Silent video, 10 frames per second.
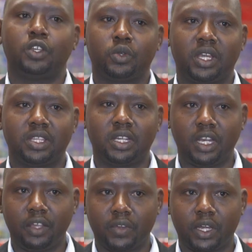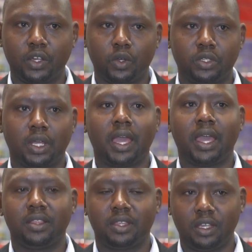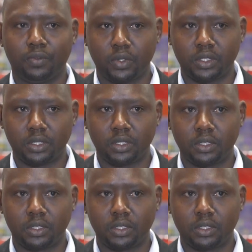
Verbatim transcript: to get the delivery note and the invoice.